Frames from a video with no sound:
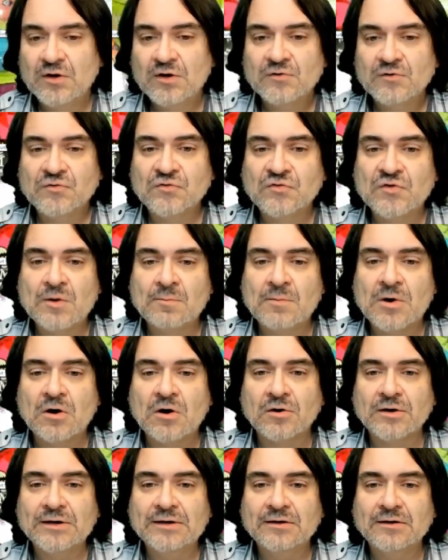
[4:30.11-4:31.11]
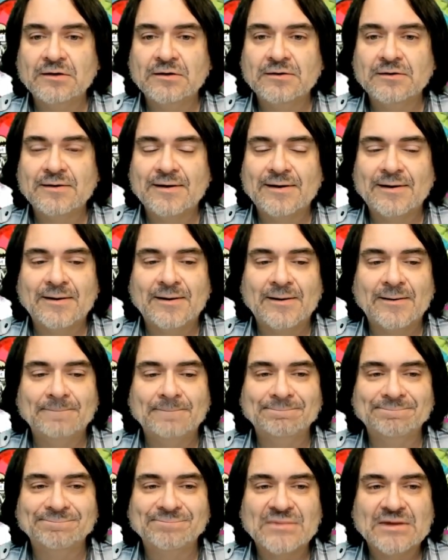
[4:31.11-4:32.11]
Some are in.
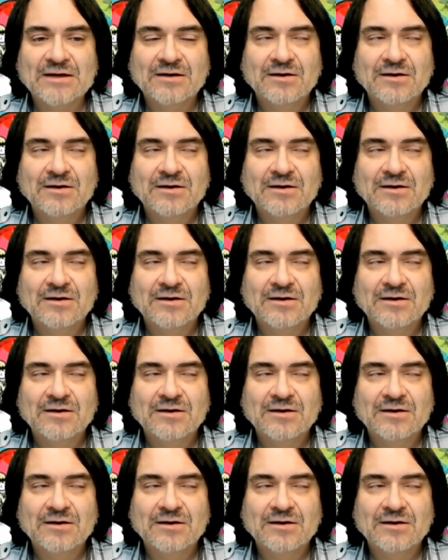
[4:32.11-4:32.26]
Um,